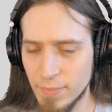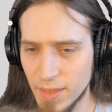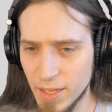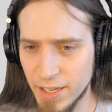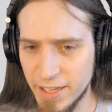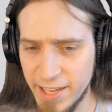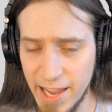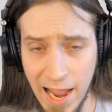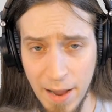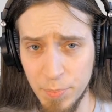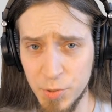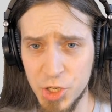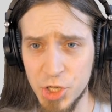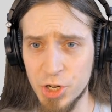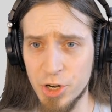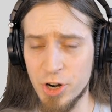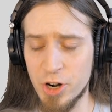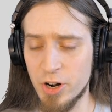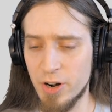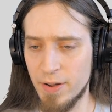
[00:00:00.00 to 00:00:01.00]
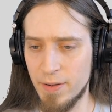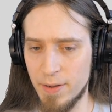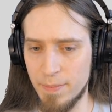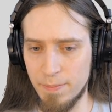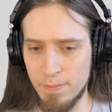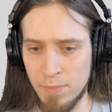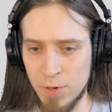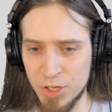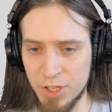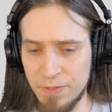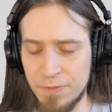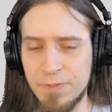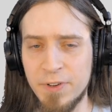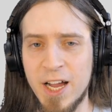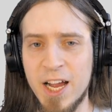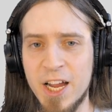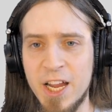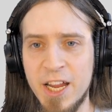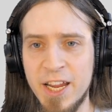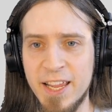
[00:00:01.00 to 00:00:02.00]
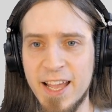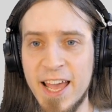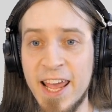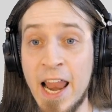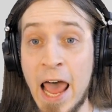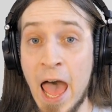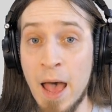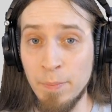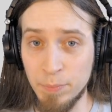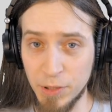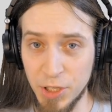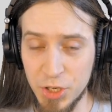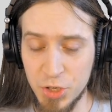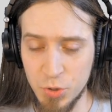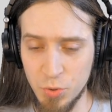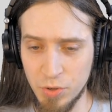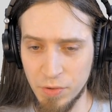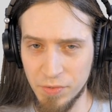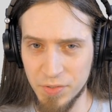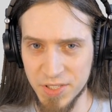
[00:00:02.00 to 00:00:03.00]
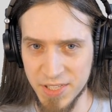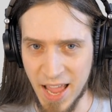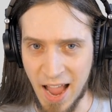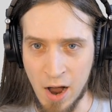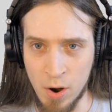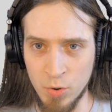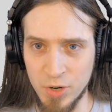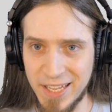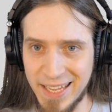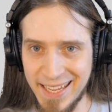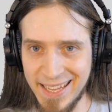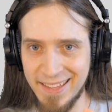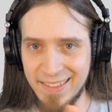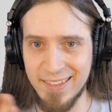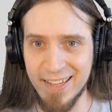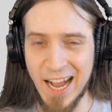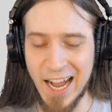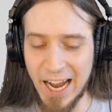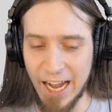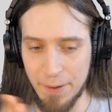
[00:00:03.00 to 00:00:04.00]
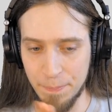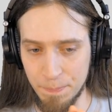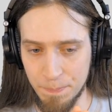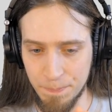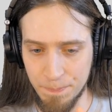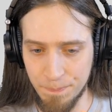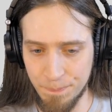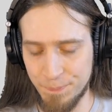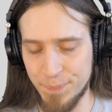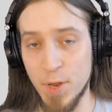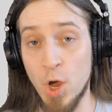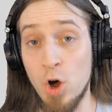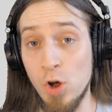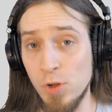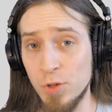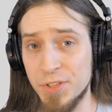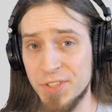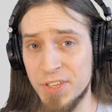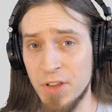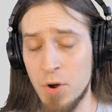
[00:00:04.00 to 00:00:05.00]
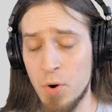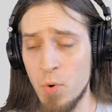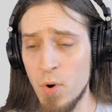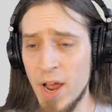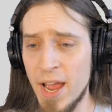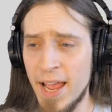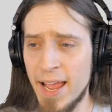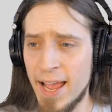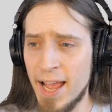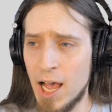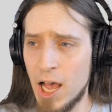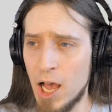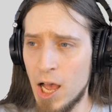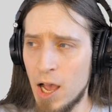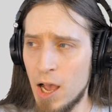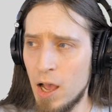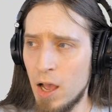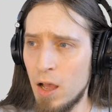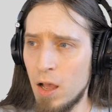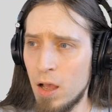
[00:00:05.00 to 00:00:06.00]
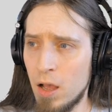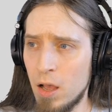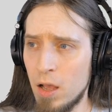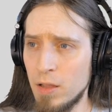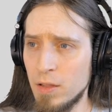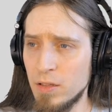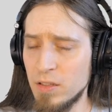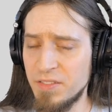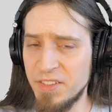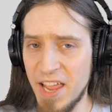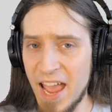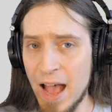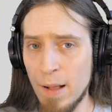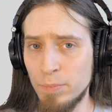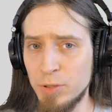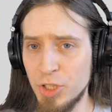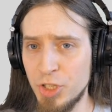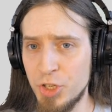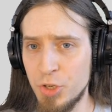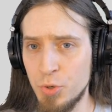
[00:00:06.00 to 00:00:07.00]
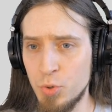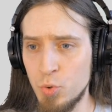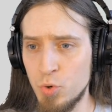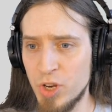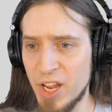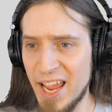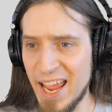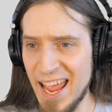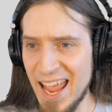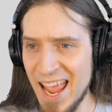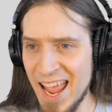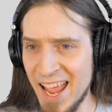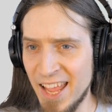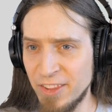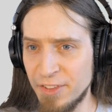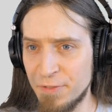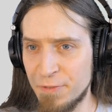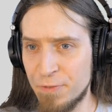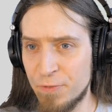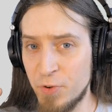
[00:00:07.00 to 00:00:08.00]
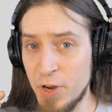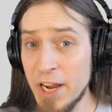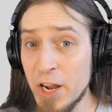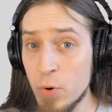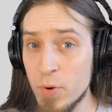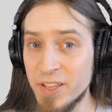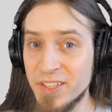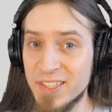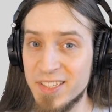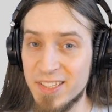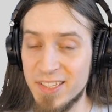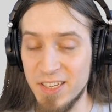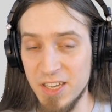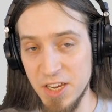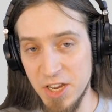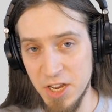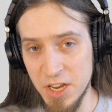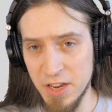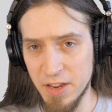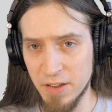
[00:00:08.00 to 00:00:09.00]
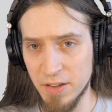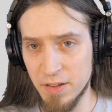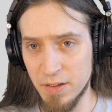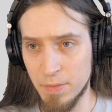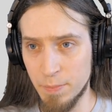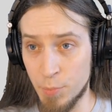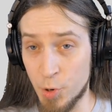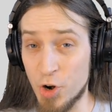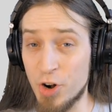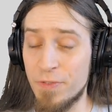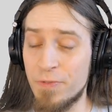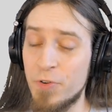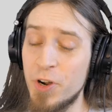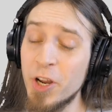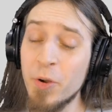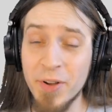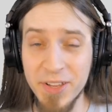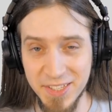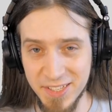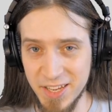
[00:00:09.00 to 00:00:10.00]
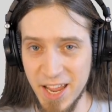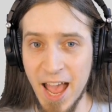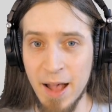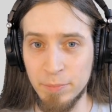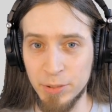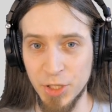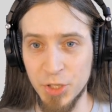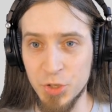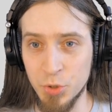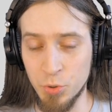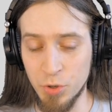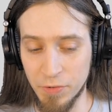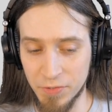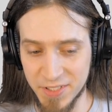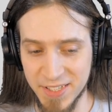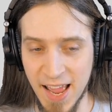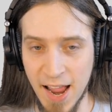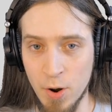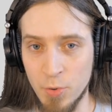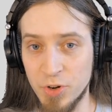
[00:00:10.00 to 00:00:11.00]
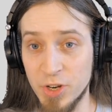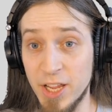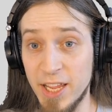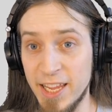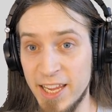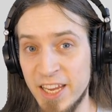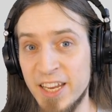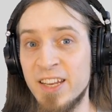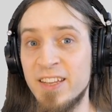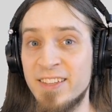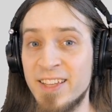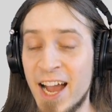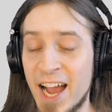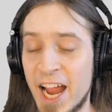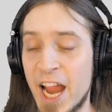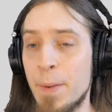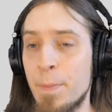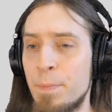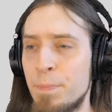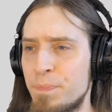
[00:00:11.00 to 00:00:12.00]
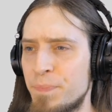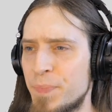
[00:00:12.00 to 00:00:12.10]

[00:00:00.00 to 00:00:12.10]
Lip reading: capture modifying an amplitude of sound in time. Also, the amplitude and frequency per frequency amplitude of sound in time.